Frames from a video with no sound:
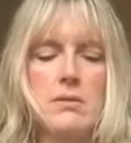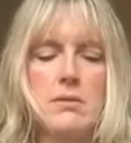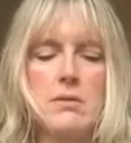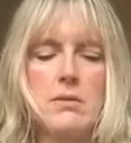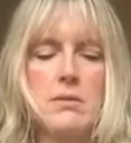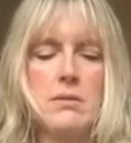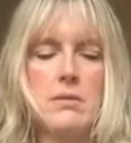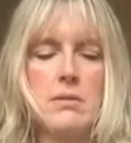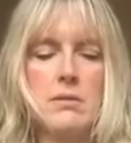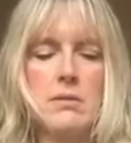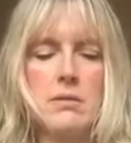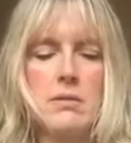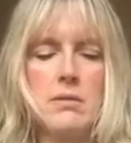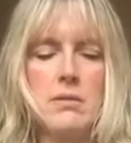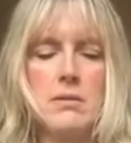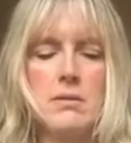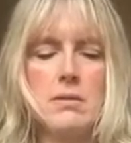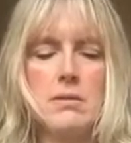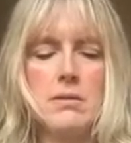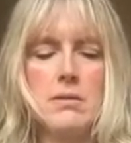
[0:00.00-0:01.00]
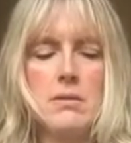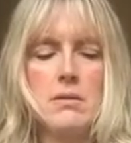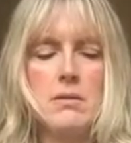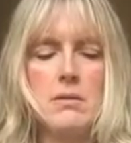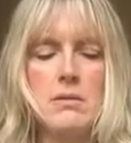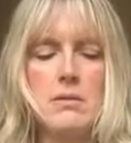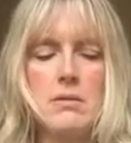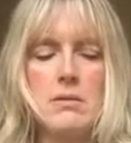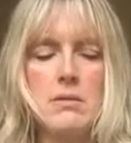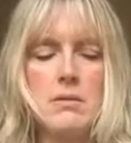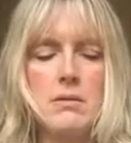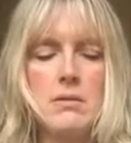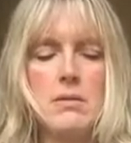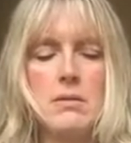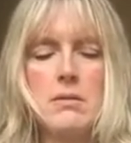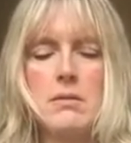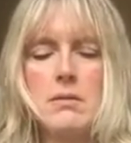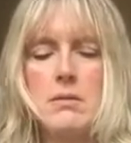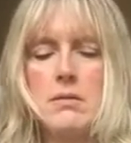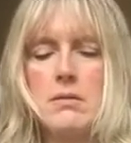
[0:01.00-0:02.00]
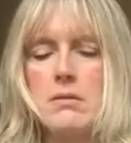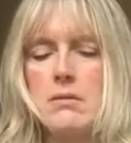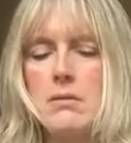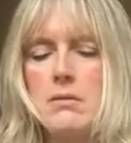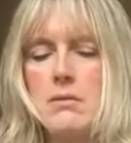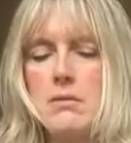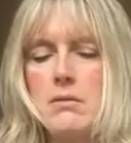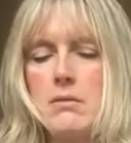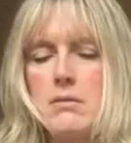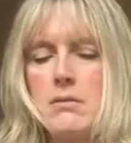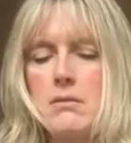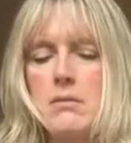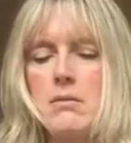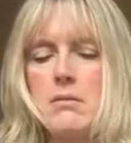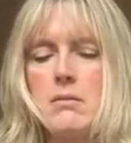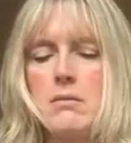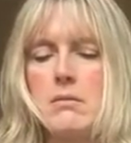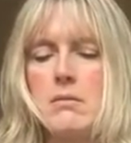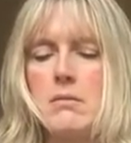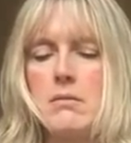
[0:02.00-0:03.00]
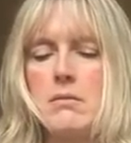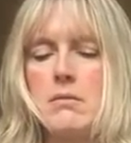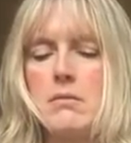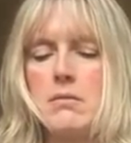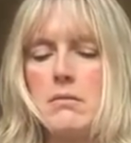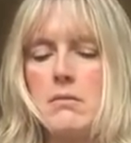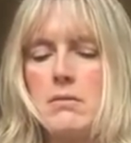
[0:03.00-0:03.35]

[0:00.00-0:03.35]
(no one is talking)